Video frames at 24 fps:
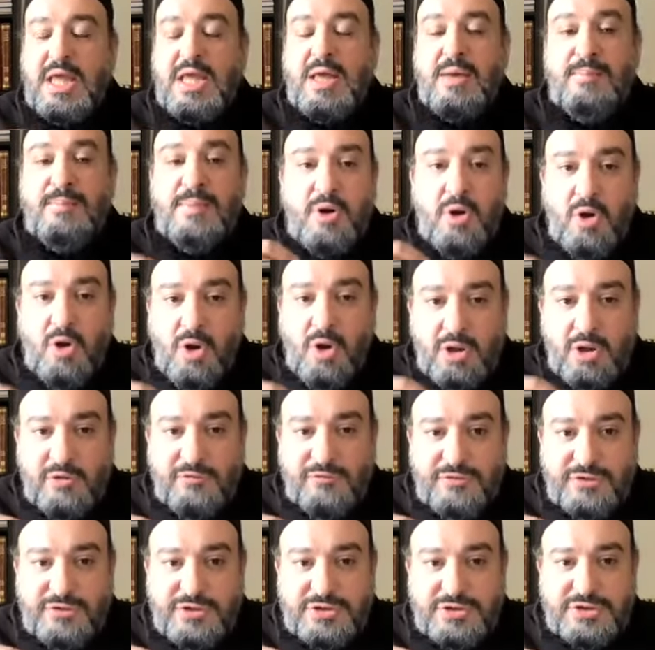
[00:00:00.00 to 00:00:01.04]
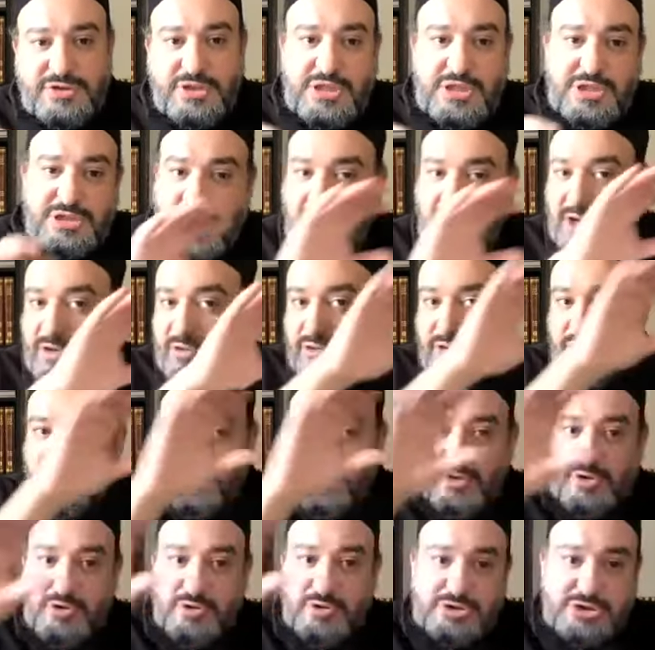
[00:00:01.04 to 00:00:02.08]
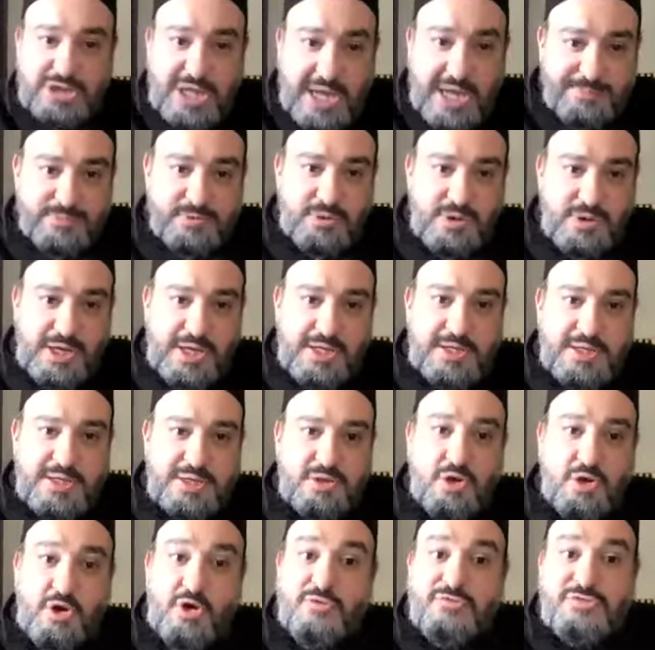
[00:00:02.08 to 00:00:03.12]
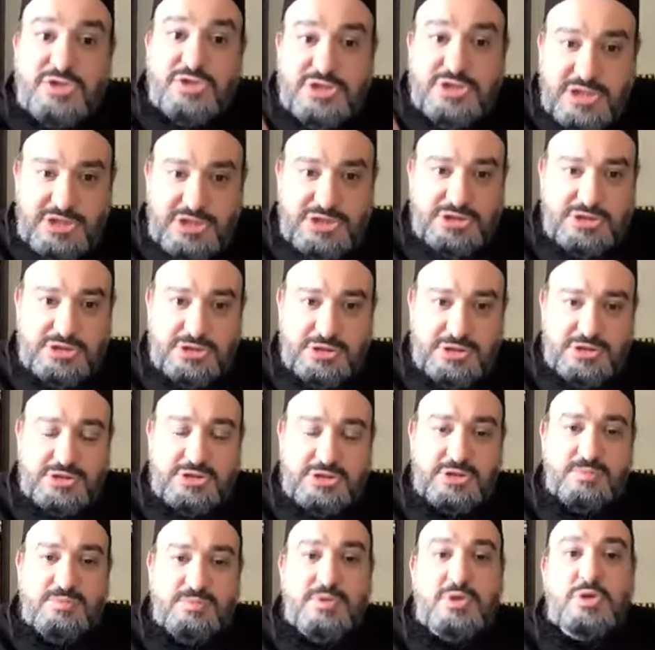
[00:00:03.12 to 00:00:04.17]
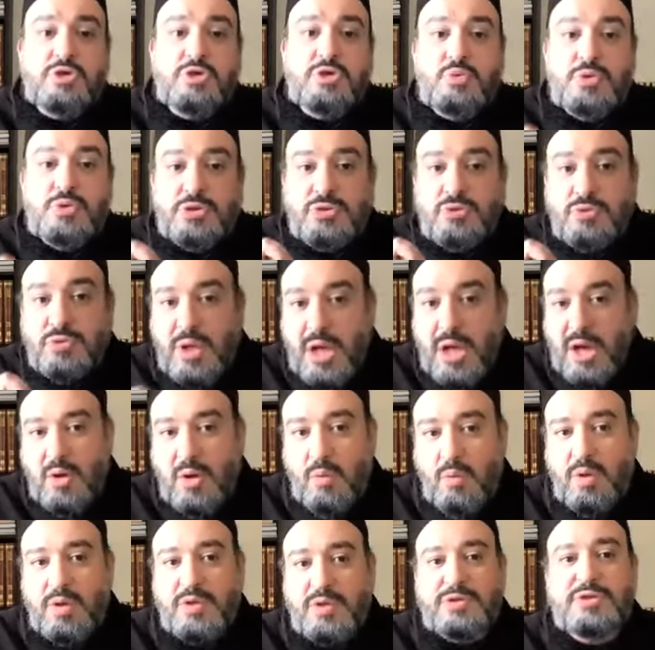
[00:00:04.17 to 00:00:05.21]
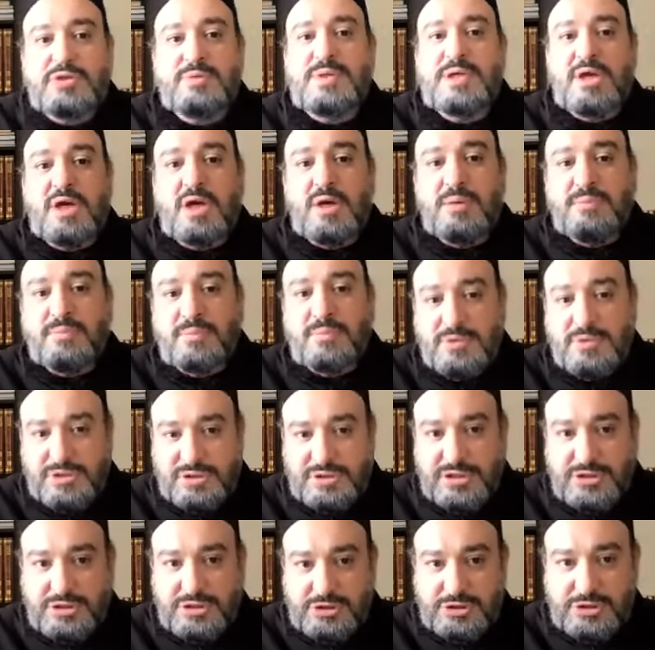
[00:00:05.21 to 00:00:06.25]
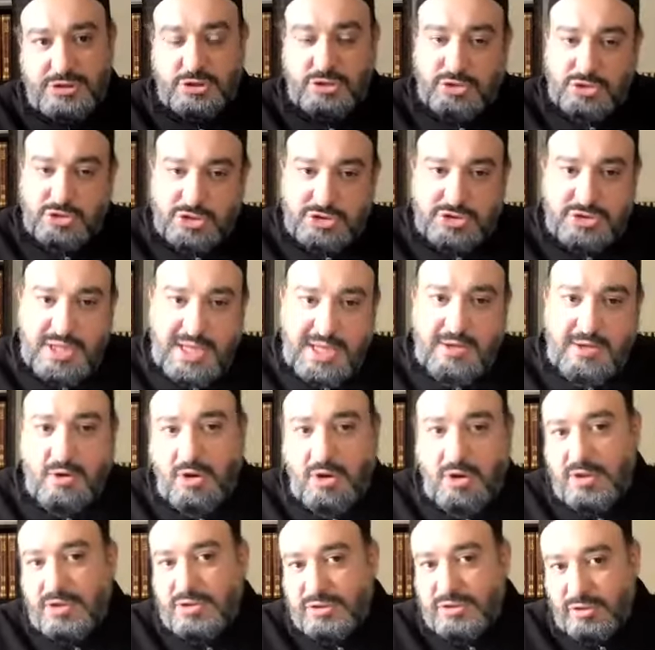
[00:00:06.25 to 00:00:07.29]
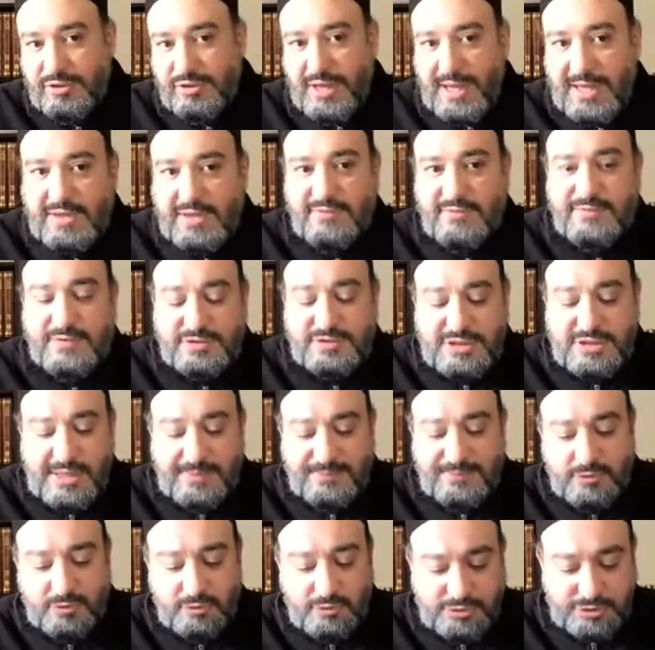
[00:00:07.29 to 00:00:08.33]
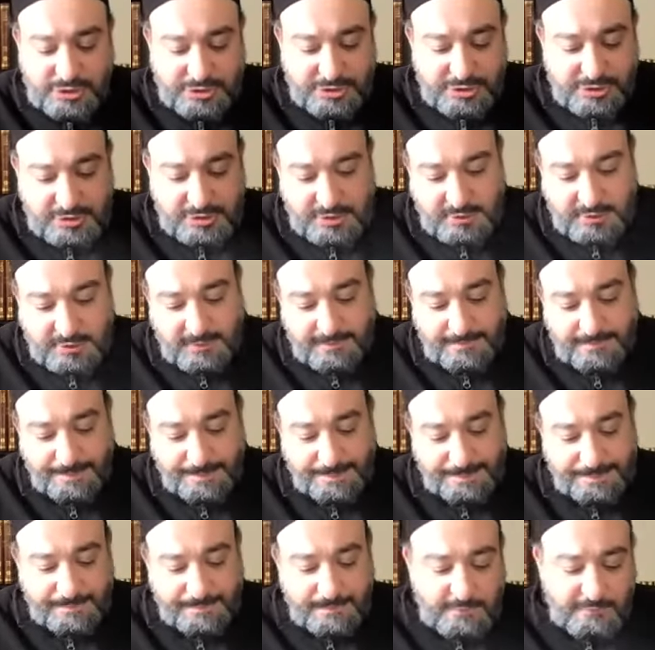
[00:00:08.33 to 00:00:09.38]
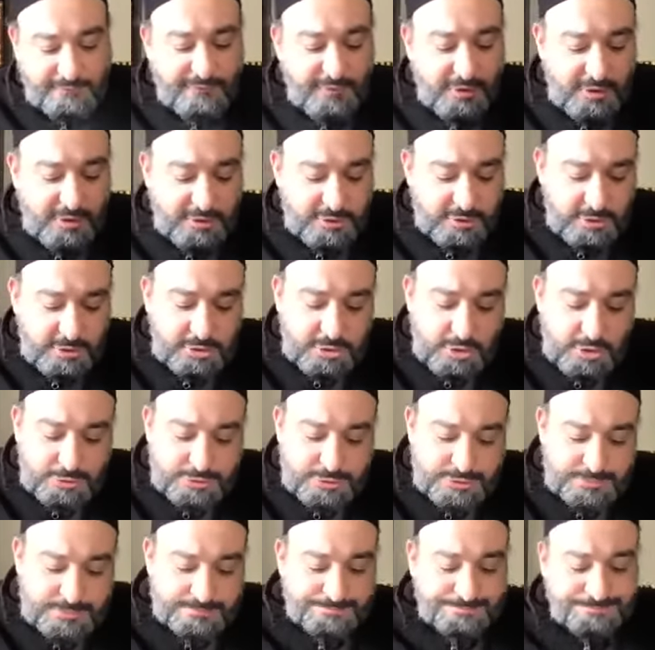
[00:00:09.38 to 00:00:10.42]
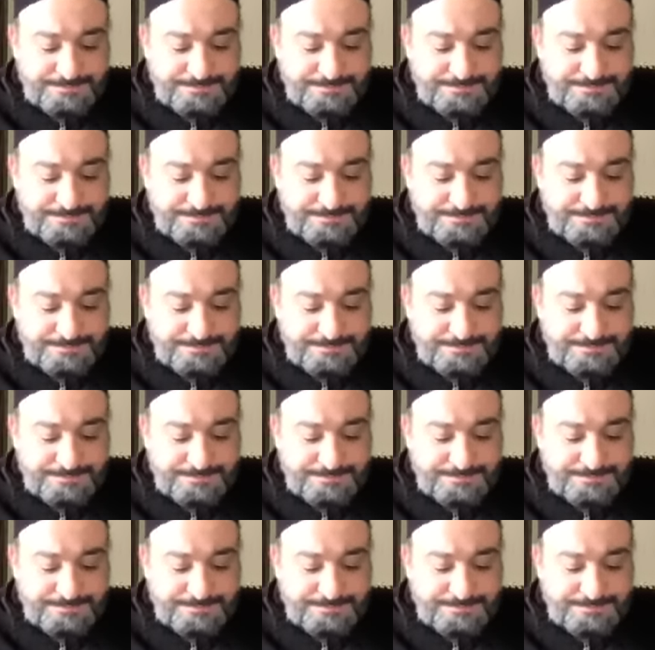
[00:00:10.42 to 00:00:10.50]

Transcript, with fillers: But all of this is under the chapter heading of stinginess because we do not want to become stingy. So just hang on until the end of the chapter, which is very close.